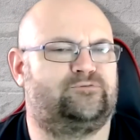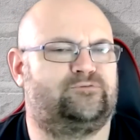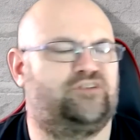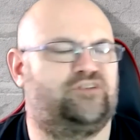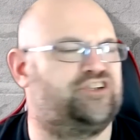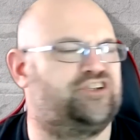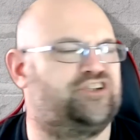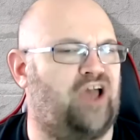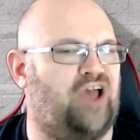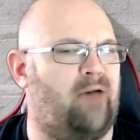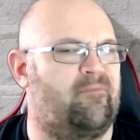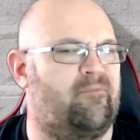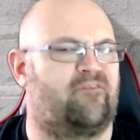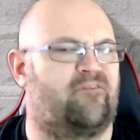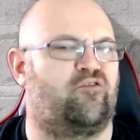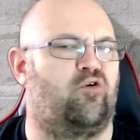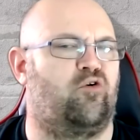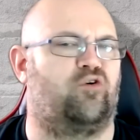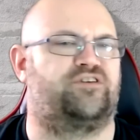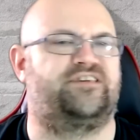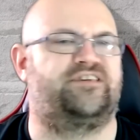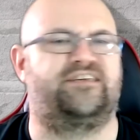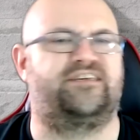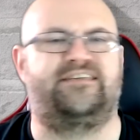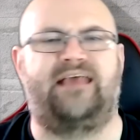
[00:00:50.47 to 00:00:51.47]
The Scum, of
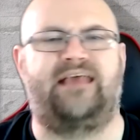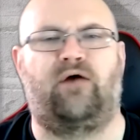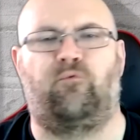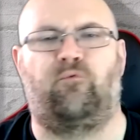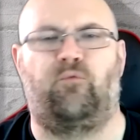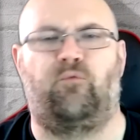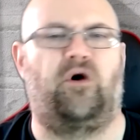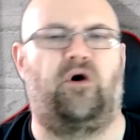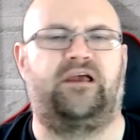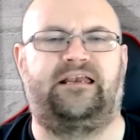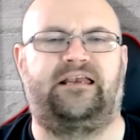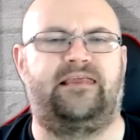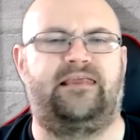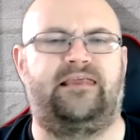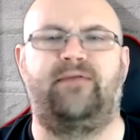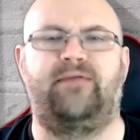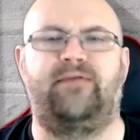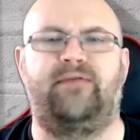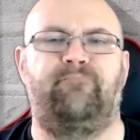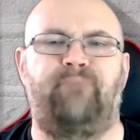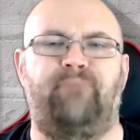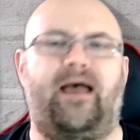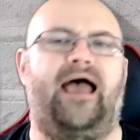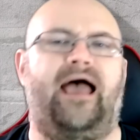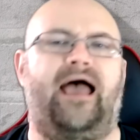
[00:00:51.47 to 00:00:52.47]
course, has now widely
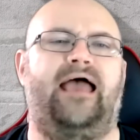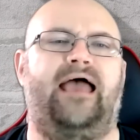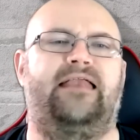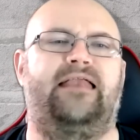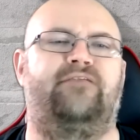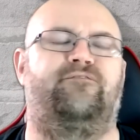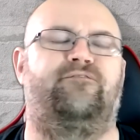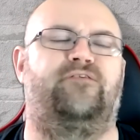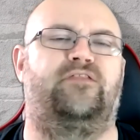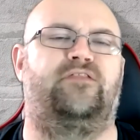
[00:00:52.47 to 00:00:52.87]
been panned